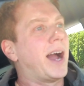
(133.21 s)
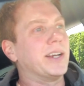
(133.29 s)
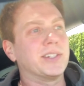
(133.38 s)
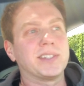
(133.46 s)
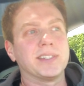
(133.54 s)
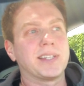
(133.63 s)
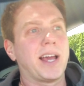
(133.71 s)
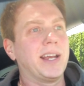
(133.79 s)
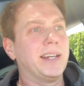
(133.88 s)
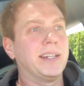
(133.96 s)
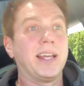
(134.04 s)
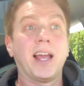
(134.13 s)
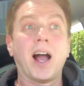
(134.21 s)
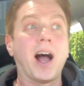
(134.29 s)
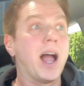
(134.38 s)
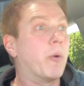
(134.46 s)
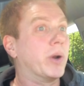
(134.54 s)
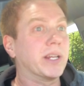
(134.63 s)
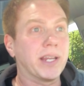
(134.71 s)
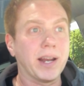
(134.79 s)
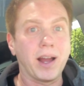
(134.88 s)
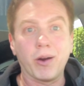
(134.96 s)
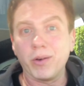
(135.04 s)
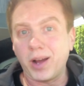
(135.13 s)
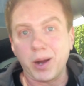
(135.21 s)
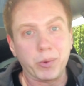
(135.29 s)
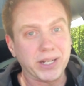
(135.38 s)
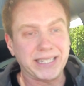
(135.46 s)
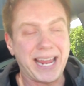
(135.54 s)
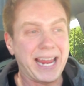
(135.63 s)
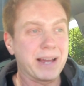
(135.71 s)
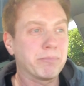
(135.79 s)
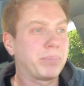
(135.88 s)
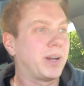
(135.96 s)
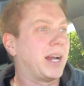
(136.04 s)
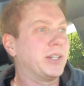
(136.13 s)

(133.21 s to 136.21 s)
I just decided I want to get out. I want to camp.